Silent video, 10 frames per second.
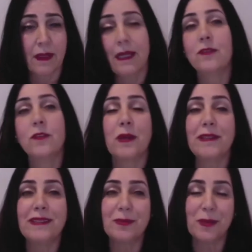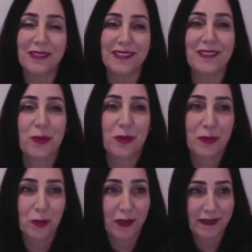In 2022 and
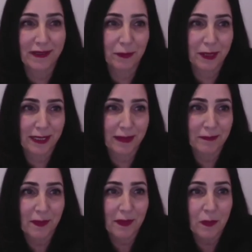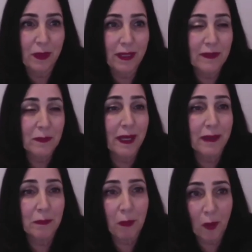23, we
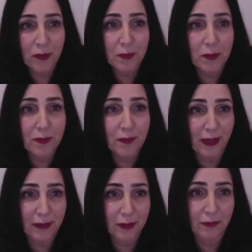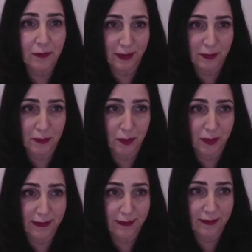expect multiple value inflection
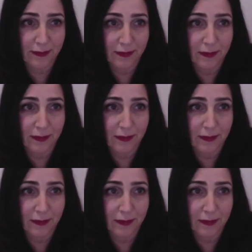points.